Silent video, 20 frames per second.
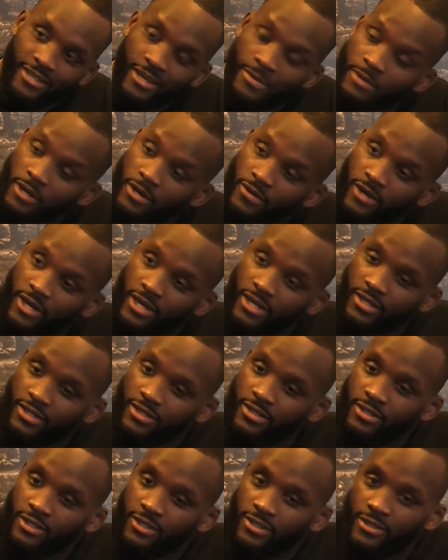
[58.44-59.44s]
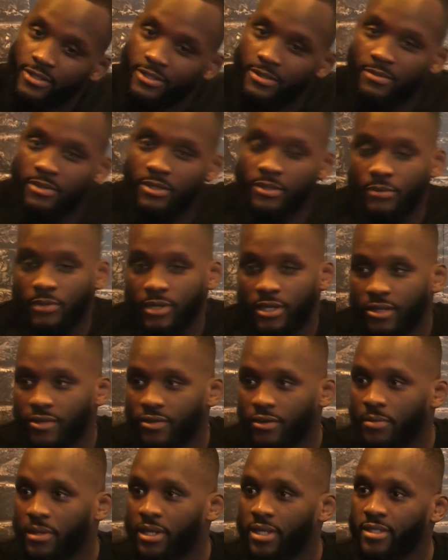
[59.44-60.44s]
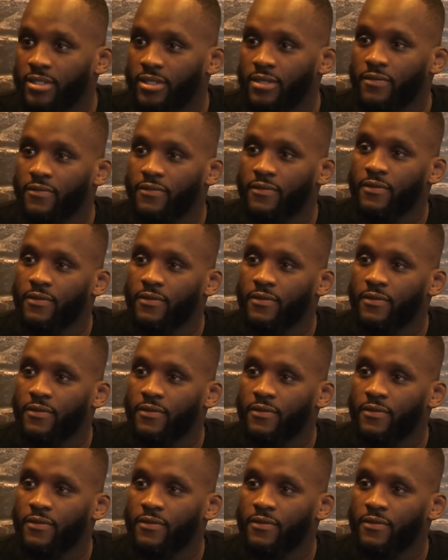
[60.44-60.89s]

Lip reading: I'm all right, you know. I'm doing well. How about yourself?